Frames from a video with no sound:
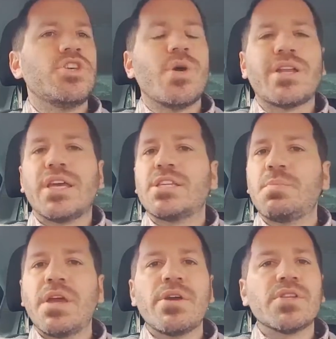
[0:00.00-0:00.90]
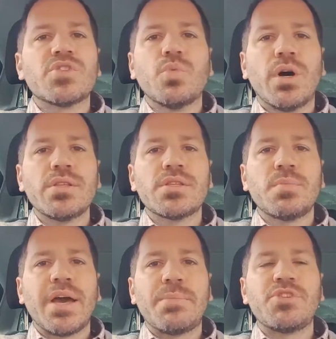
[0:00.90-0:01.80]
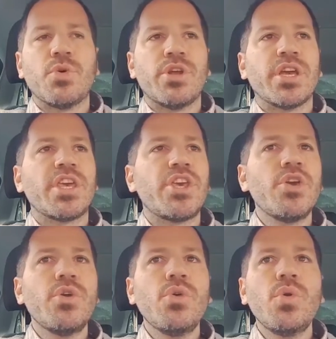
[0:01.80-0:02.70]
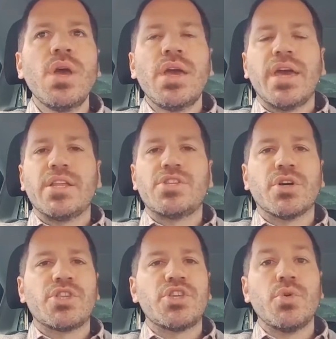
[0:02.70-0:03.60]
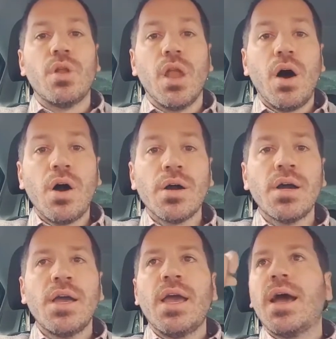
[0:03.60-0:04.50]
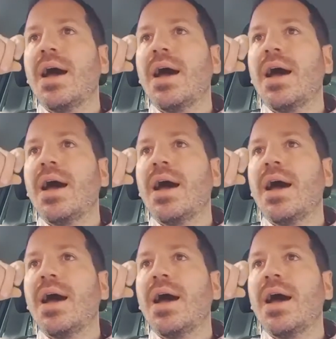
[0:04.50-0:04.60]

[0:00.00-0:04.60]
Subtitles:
You had an experience once, perhaps you were in a queue, it took too long.